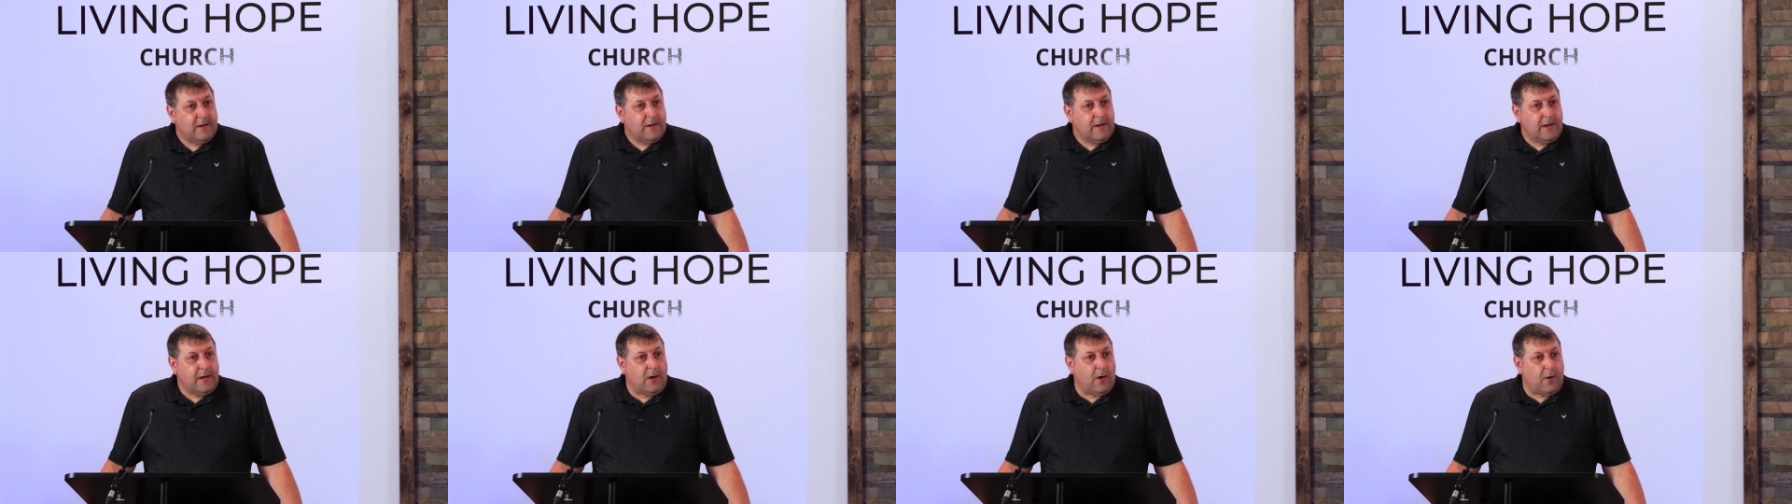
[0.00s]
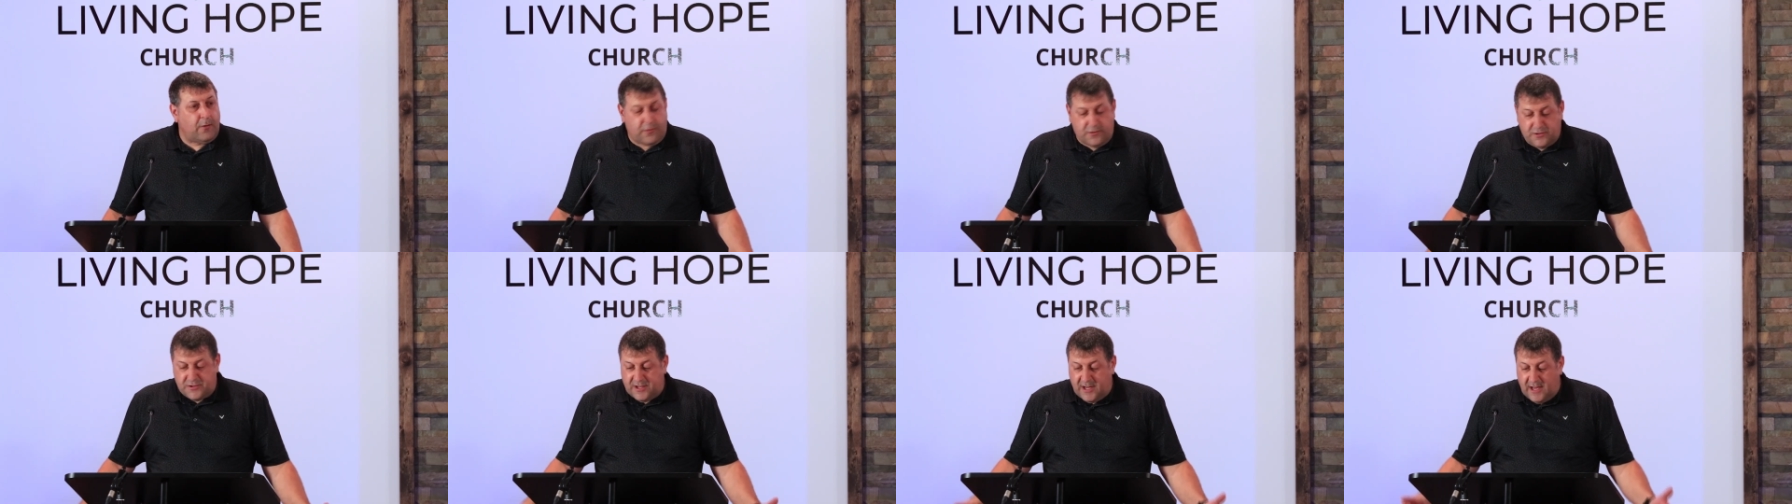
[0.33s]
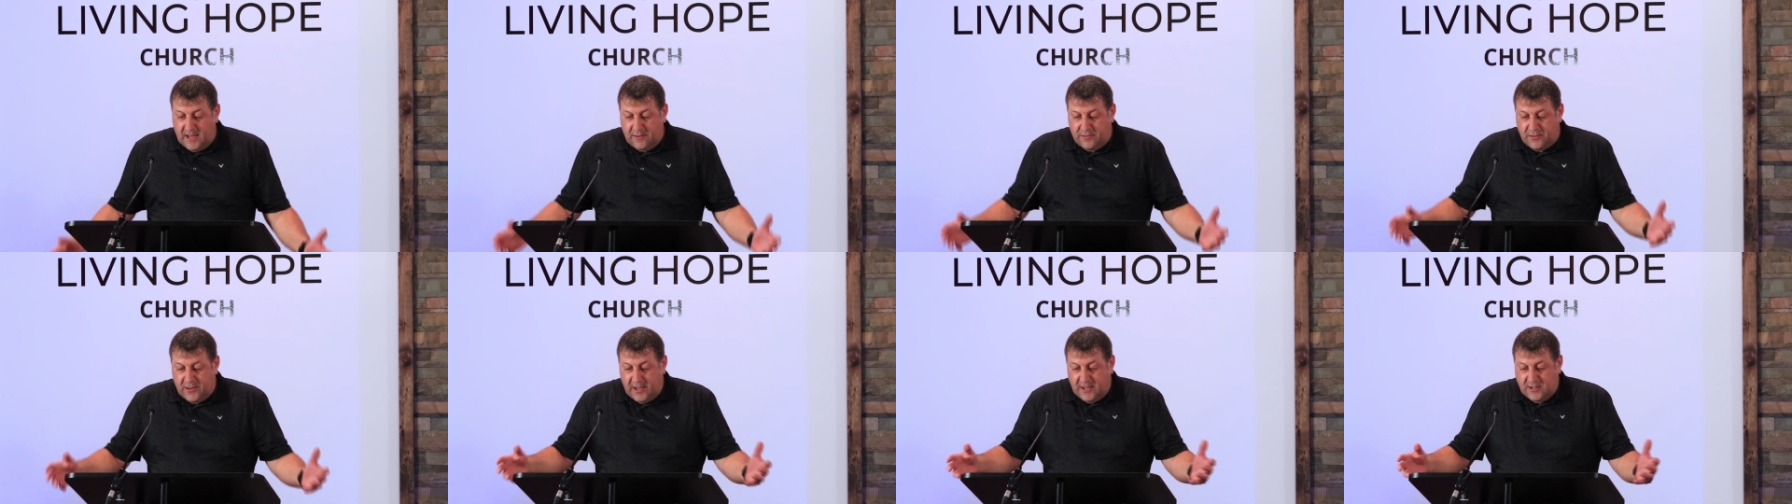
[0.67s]
You know, they're
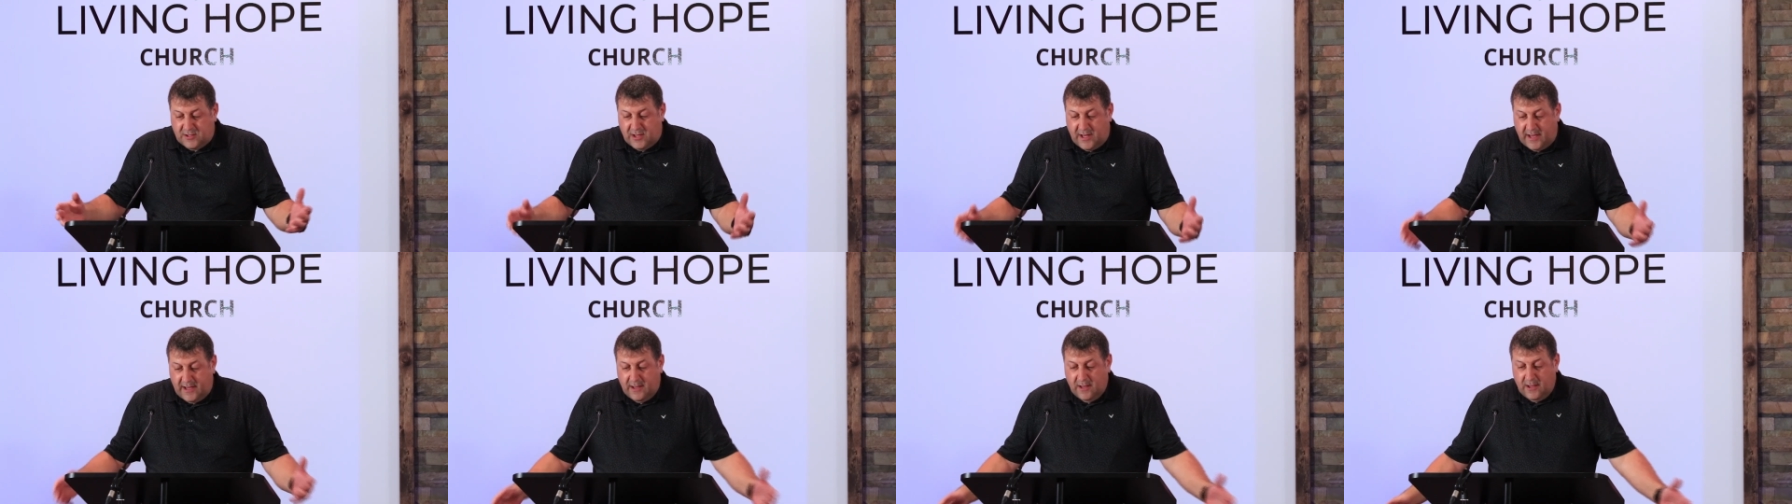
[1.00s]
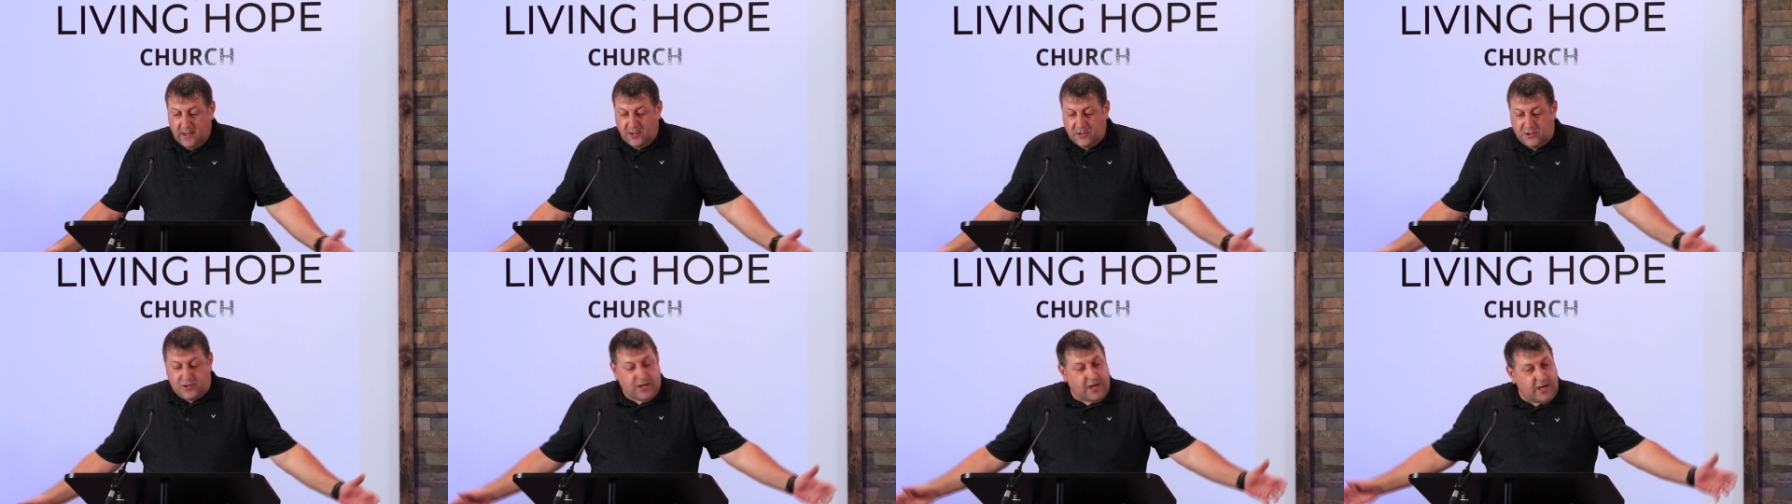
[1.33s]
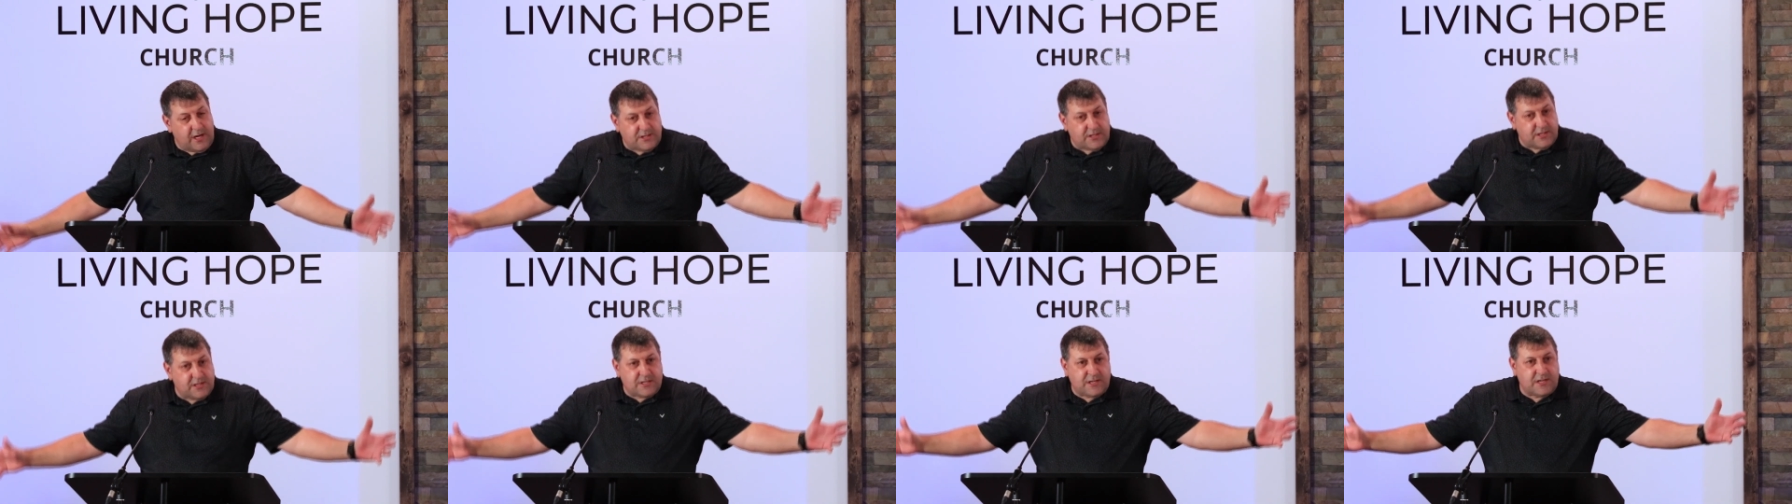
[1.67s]
saying things like, Jesus